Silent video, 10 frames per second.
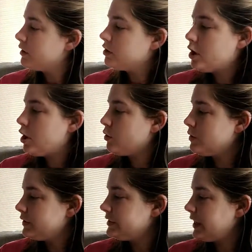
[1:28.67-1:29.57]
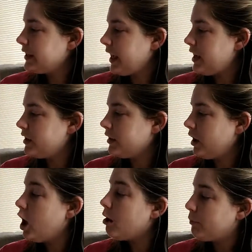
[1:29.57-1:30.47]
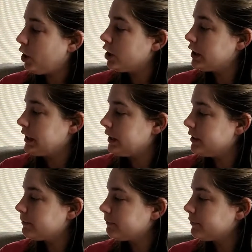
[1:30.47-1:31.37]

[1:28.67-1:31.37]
No, said Cake, a party.